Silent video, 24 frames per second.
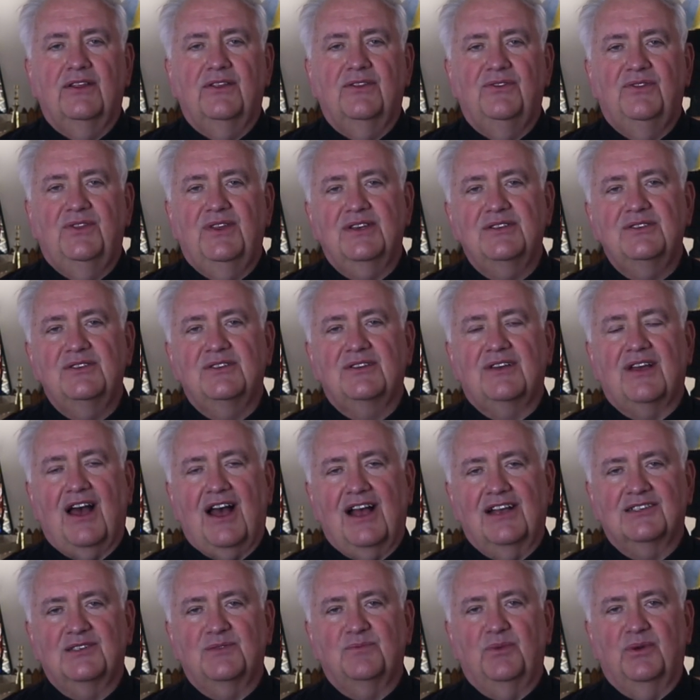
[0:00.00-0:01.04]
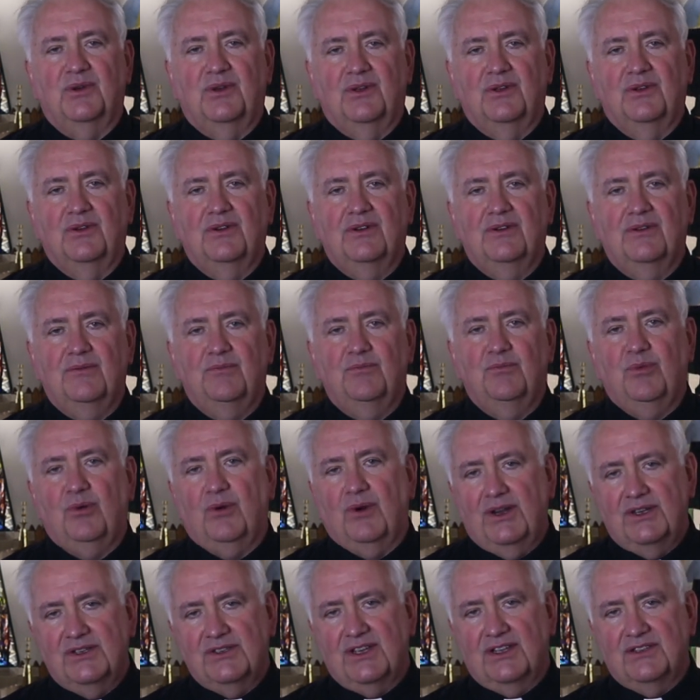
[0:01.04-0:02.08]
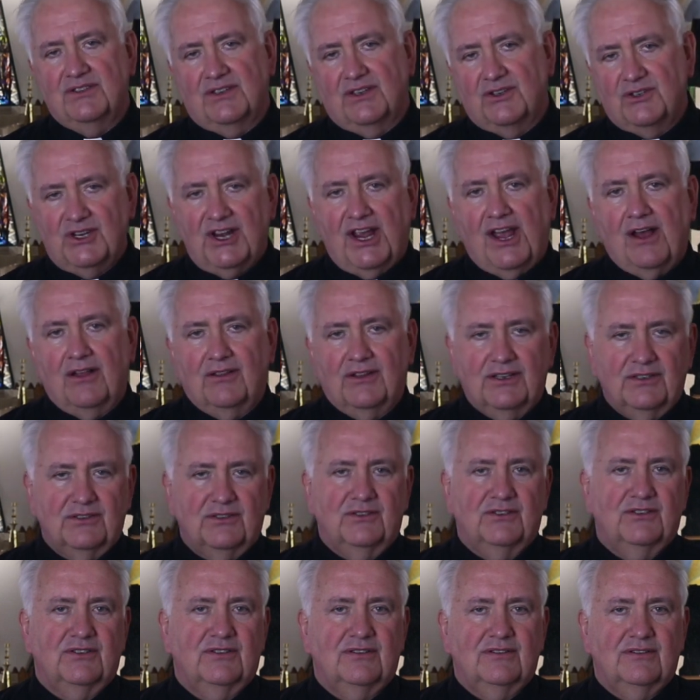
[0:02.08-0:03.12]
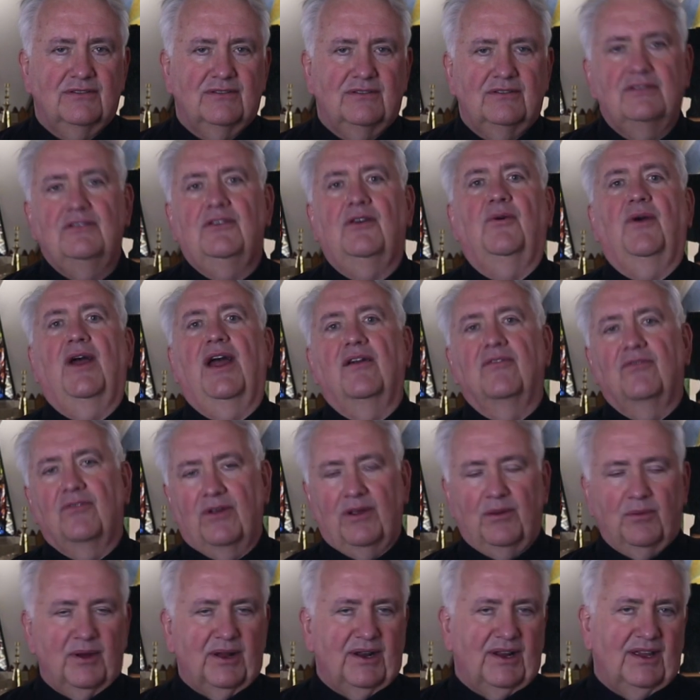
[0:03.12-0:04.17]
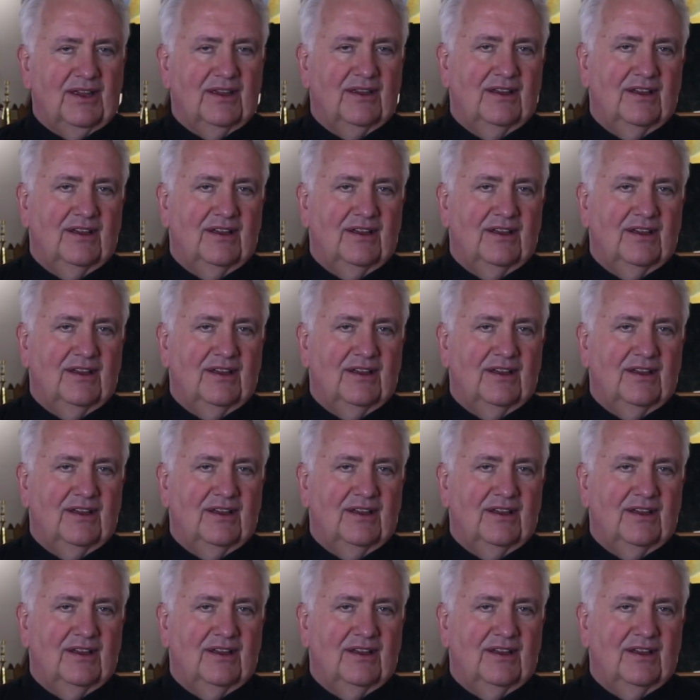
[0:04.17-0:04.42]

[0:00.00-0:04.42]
This gospel presents a challenge to everybody.